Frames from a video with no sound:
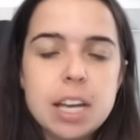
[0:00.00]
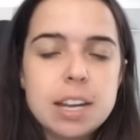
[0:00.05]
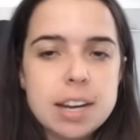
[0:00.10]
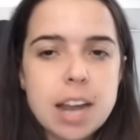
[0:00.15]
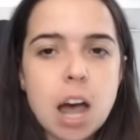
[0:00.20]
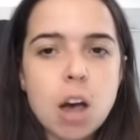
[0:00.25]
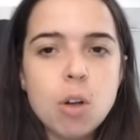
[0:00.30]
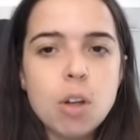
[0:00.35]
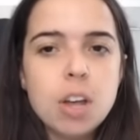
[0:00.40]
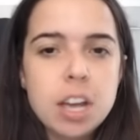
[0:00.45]

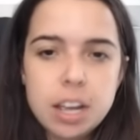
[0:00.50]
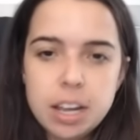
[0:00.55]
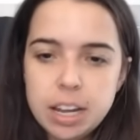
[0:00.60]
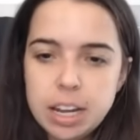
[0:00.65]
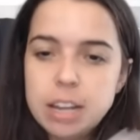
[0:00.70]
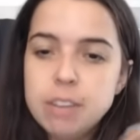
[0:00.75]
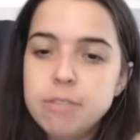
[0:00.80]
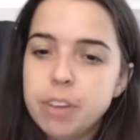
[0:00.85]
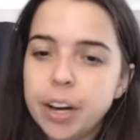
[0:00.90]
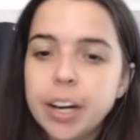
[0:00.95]
Now,
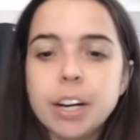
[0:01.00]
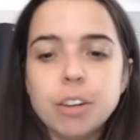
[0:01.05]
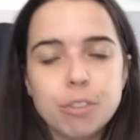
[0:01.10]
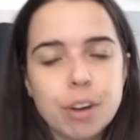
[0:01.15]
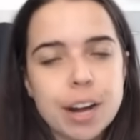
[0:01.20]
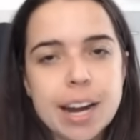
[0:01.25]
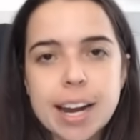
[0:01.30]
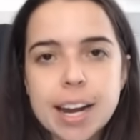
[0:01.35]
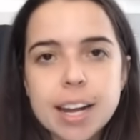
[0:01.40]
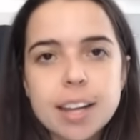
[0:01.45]
in very
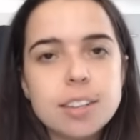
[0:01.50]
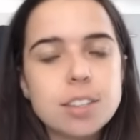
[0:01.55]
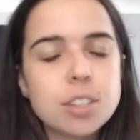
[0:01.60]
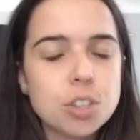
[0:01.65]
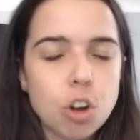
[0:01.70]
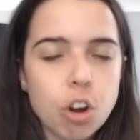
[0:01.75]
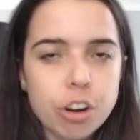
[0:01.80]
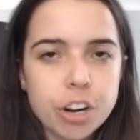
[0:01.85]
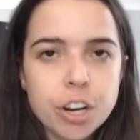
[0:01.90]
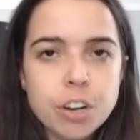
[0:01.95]
rare
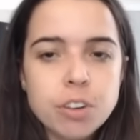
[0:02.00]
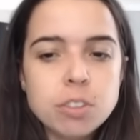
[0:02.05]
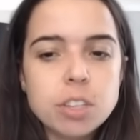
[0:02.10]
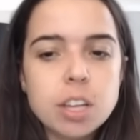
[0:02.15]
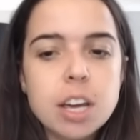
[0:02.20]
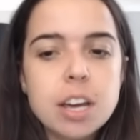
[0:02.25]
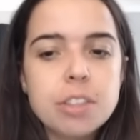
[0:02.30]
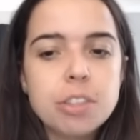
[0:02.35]
scenarios,